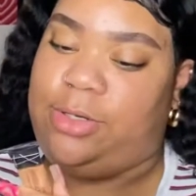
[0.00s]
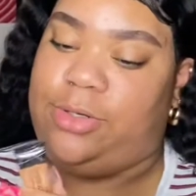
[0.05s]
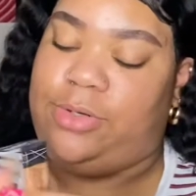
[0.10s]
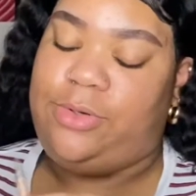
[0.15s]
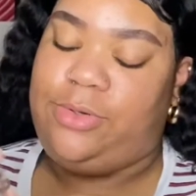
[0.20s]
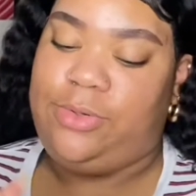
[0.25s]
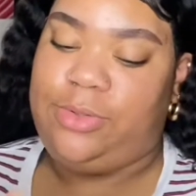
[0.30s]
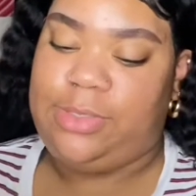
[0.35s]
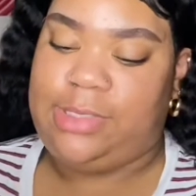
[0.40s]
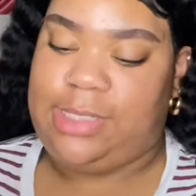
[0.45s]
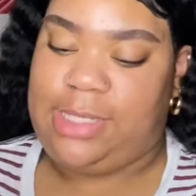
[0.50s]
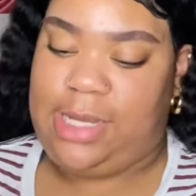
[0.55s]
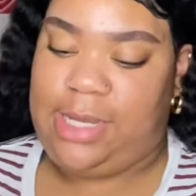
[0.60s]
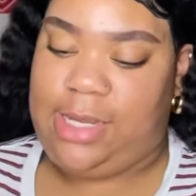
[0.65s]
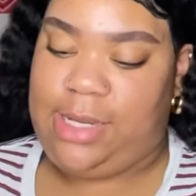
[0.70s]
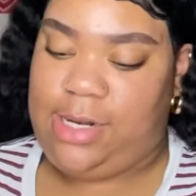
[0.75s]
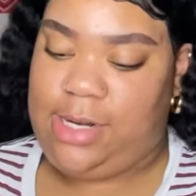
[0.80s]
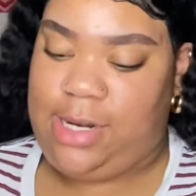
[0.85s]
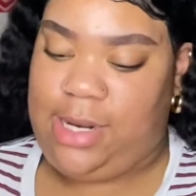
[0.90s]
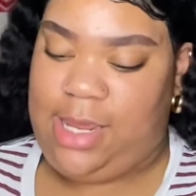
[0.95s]
Cool
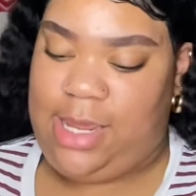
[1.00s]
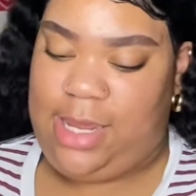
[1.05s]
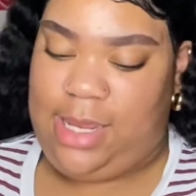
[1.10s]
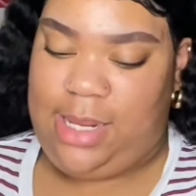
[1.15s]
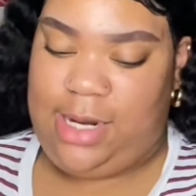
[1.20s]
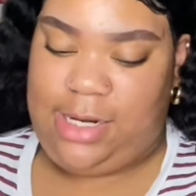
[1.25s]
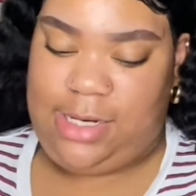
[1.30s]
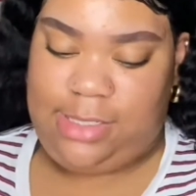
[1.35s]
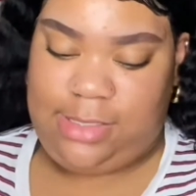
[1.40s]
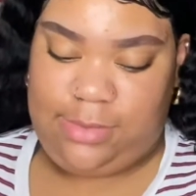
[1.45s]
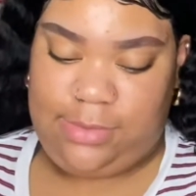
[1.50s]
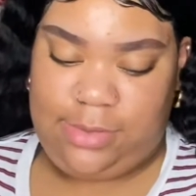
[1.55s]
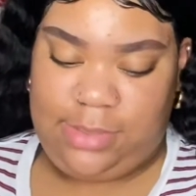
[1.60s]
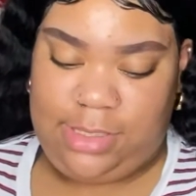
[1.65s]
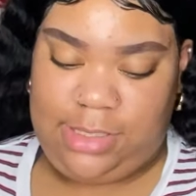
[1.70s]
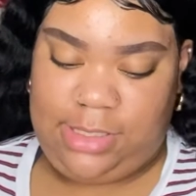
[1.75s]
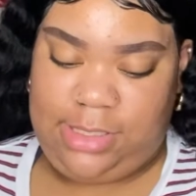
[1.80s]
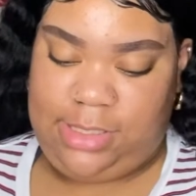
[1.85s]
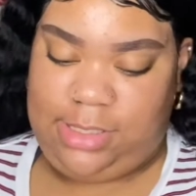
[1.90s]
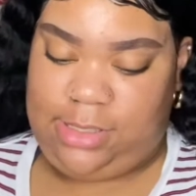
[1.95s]
Tan. And this
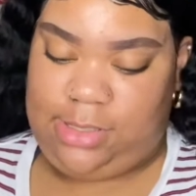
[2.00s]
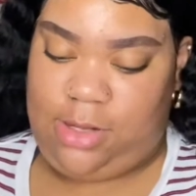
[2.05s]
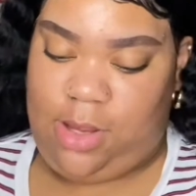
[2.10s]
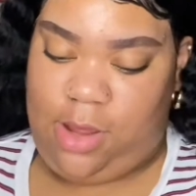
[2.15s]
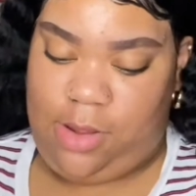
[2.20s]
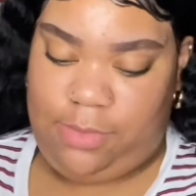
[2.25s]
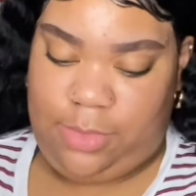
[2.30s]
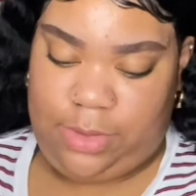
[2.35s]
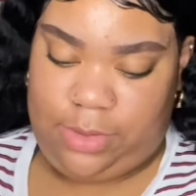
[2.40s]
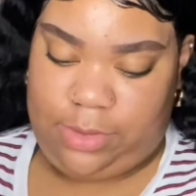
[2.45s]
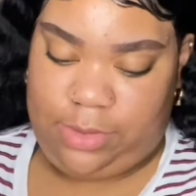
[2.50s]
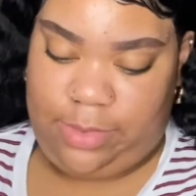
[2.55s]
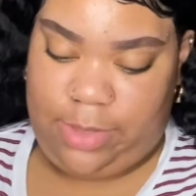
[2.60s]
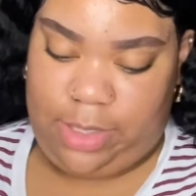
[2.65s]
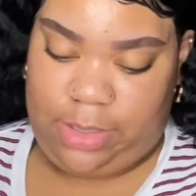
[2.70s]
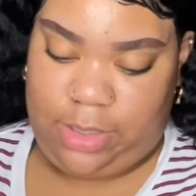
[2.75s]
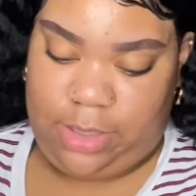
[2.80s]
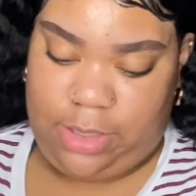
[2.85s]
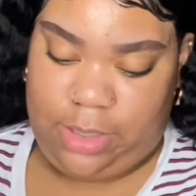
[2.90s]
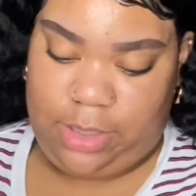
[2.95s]
one is almost
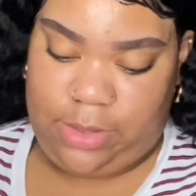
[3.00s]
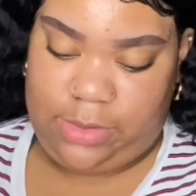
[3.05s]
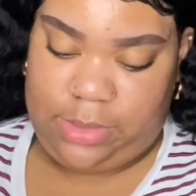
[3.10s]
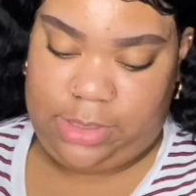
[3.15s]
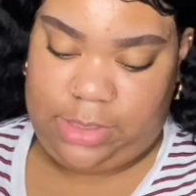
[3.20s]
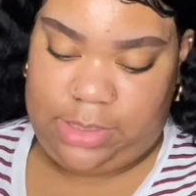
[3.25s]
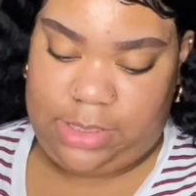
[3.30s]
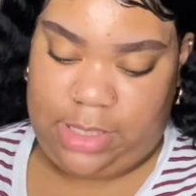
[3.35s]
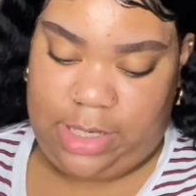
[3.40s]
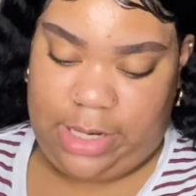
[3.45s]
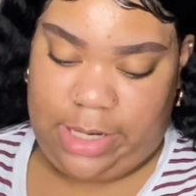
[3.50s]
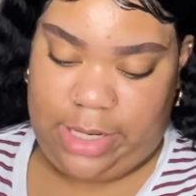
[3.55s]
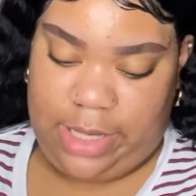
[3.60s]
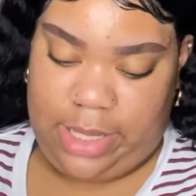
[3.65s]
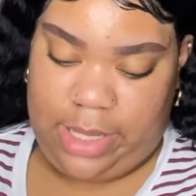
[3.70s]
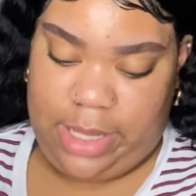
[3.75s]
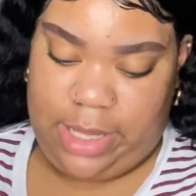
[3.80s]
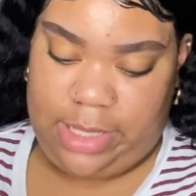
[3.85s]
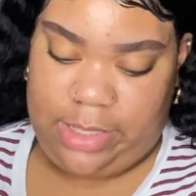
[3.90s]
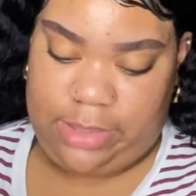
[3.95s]
about the closest that I
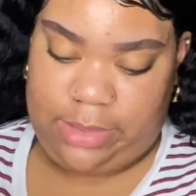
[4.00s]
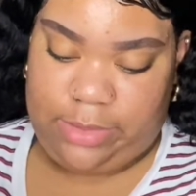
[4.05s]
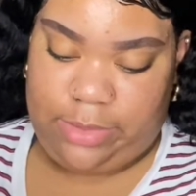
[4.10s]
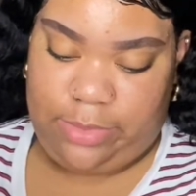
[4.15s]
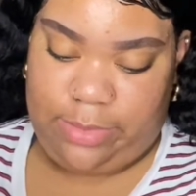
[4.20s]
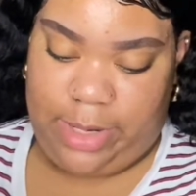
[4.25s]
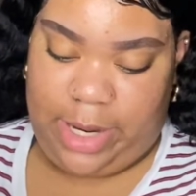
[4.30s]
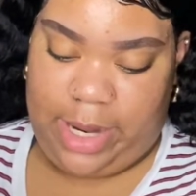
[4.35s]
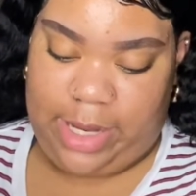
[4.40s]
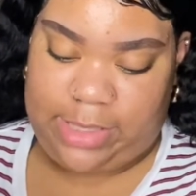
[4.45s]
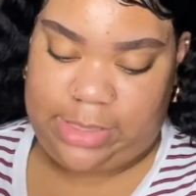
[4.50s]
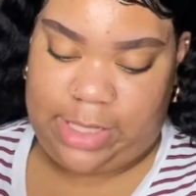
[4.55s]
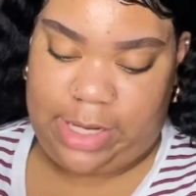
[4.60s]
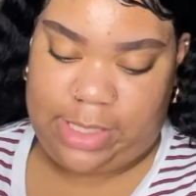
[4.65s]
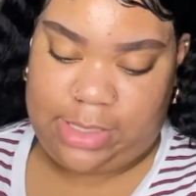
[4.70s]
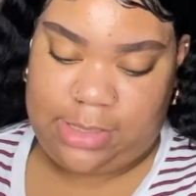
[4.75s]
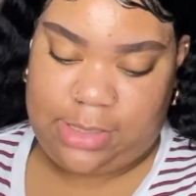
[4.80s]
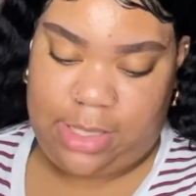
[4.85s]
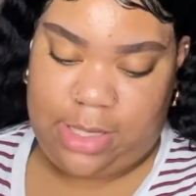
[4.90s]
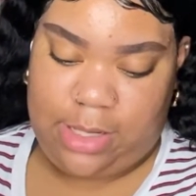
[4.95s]
could get to my
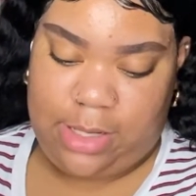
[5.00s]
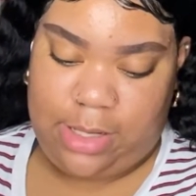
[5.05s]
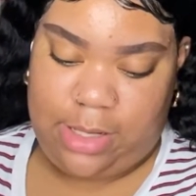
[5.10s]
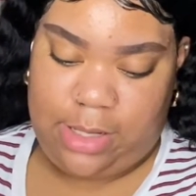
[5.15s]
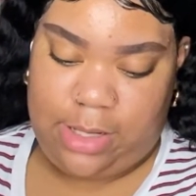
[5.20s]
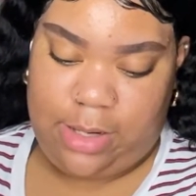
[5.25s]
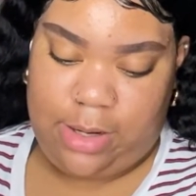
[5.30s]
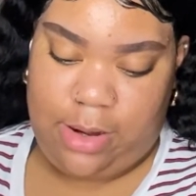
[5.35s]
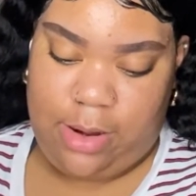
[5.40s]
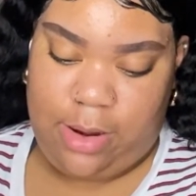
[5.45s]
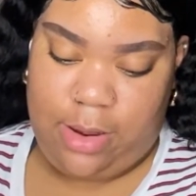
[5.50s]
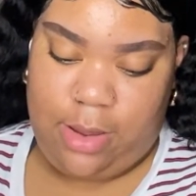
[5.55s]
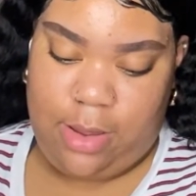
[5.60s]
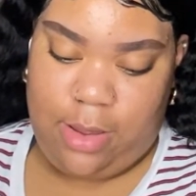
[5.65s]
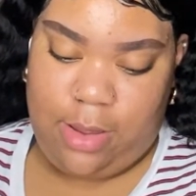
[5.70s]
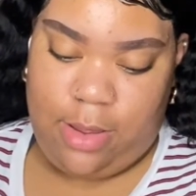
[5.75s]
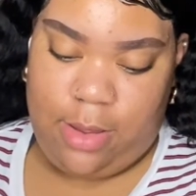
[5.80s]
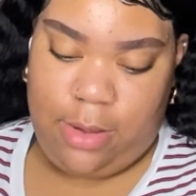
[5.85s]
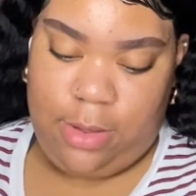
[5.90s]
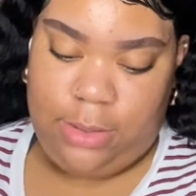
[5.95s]
exact skin color.
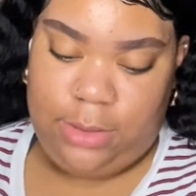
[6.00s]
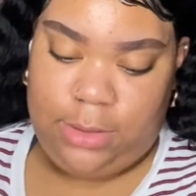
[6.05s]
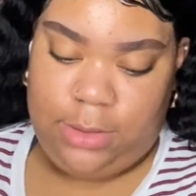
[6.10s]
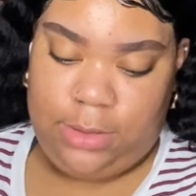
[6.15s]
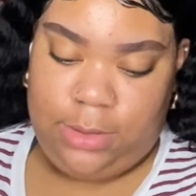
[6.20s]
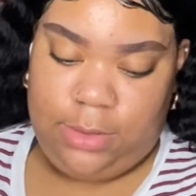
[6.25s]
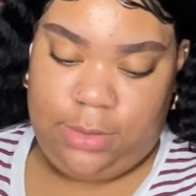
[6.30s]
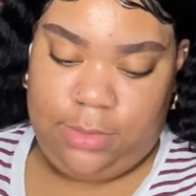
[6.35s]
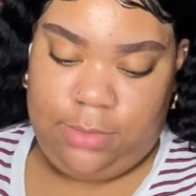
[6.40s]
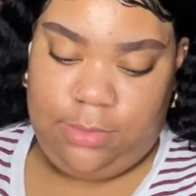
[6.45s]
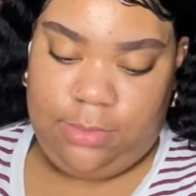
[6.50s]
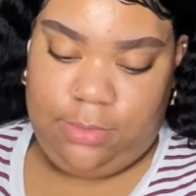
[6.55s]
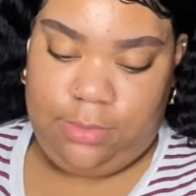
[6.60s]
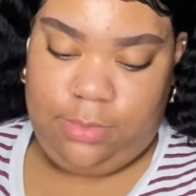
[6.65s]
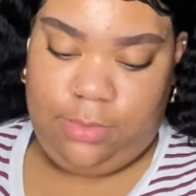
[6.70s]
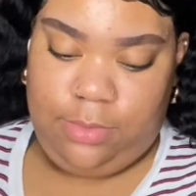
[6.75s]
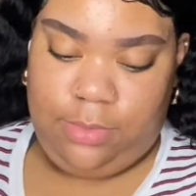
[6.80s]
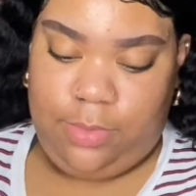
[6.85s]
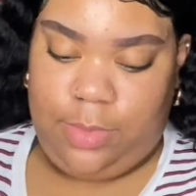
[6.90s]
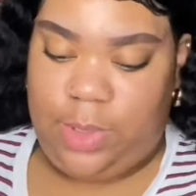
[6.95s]

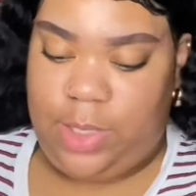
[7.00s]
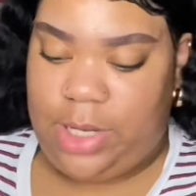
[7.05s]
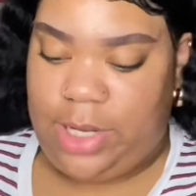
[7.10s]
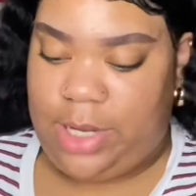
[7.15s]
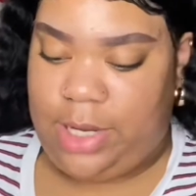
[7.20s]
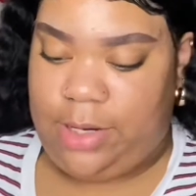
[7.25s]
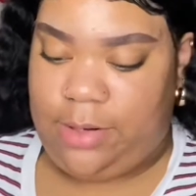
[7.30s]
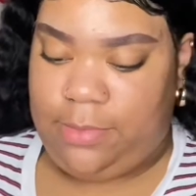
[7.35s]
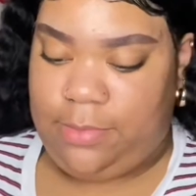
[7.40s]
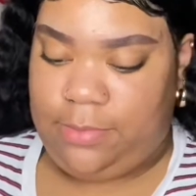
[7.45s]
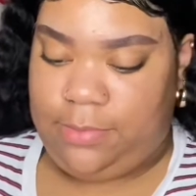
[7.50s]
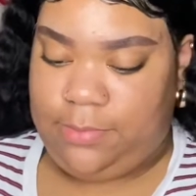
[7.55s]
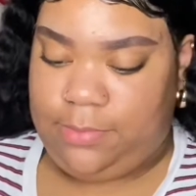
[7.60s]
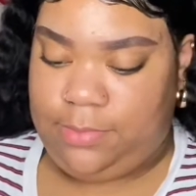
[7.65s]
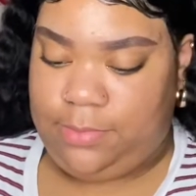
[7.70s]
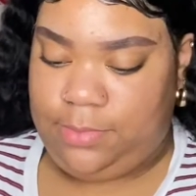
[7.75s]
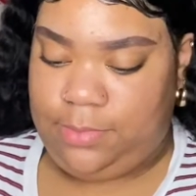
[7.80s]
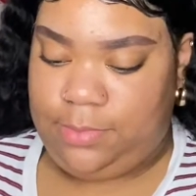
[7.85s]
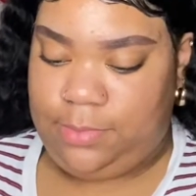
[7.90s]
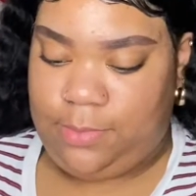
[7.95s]
But
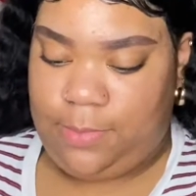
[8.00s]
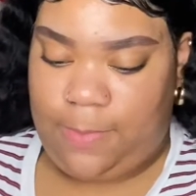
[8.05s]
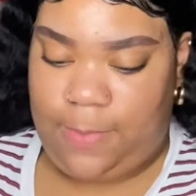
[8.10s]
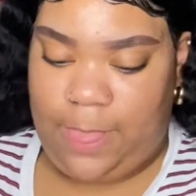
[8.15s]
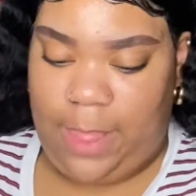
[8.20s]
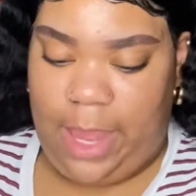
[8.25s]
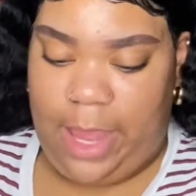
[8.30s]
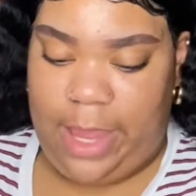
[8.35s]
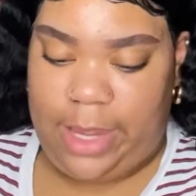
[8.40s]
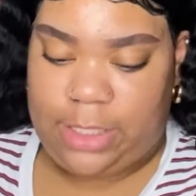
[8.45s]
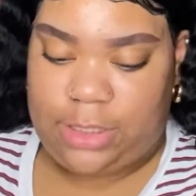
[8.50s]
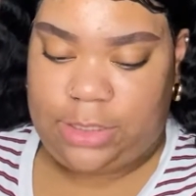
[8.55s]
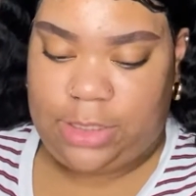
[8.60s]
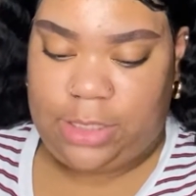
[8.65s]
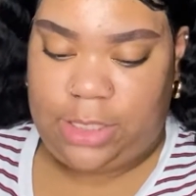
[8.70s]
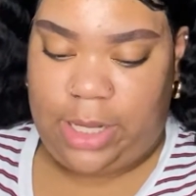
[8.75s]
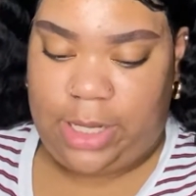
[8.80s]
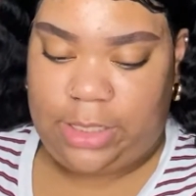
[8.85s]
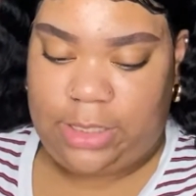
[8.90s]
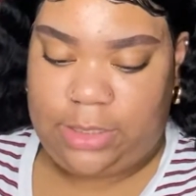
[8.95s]
I actually
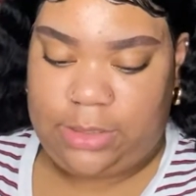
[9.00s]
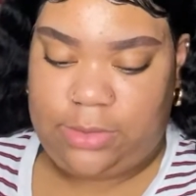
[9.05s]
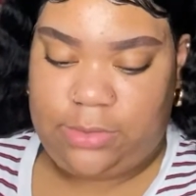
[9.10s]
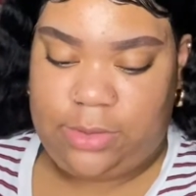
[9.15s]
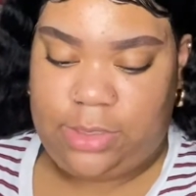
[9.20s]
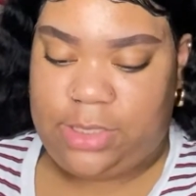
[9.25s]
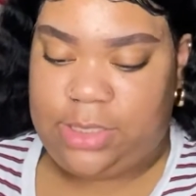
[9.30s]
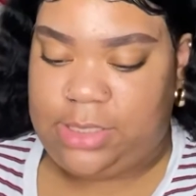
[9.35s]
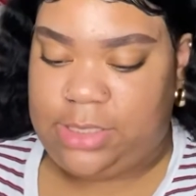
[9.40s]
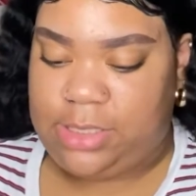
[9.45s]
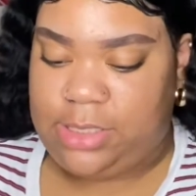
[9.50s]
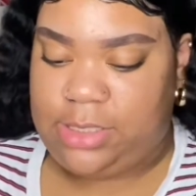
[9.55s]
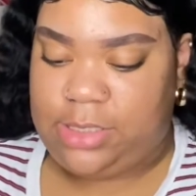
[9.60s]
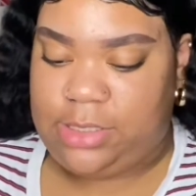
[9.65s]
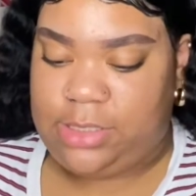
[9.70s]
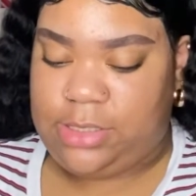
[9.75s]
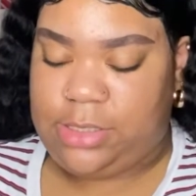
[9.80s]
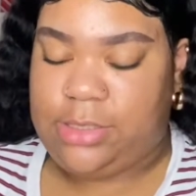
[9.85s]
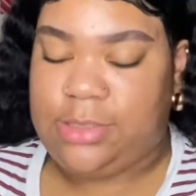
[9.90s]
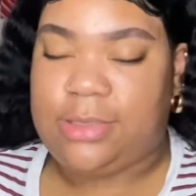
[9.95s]
like this one because it
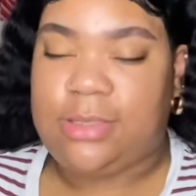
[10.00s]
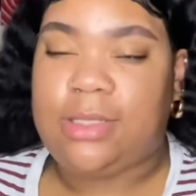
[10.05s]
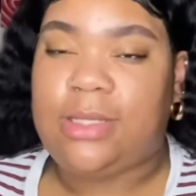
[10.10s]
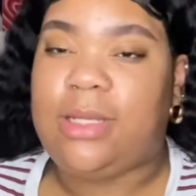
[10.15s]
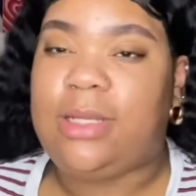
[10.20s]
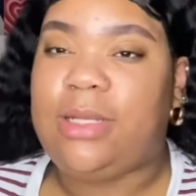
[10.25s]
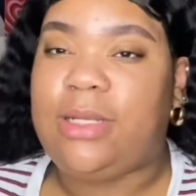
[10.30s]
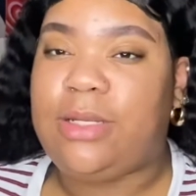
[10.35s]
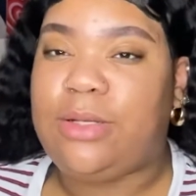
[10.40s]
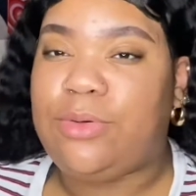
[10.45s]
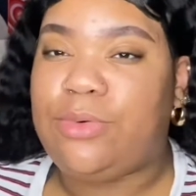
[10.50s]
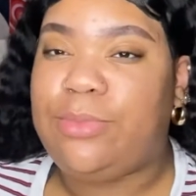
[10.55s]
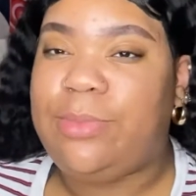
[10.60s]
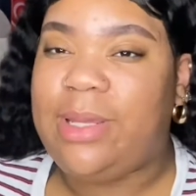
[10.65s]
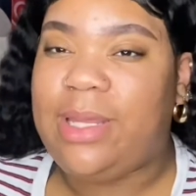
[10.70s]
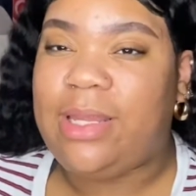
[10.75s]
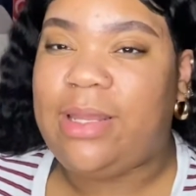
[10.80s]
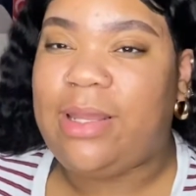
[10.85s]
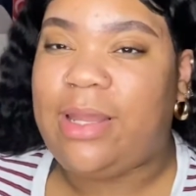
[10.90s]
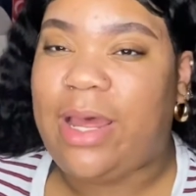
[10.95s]
is just a little
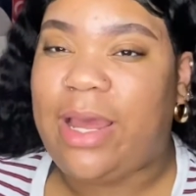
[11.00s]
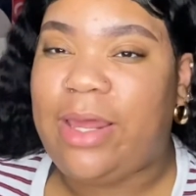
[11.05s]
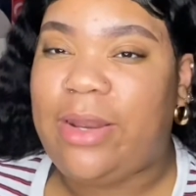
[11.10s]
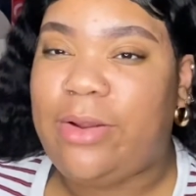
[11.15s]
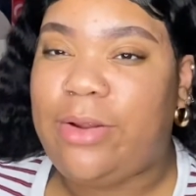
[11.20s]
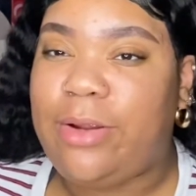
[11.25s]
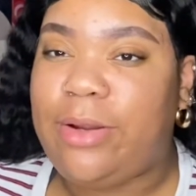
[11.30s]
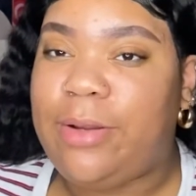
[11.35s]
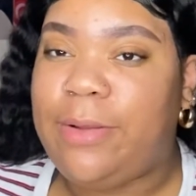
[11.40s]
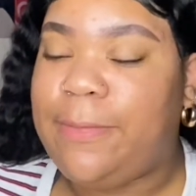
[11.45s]
bit lighter.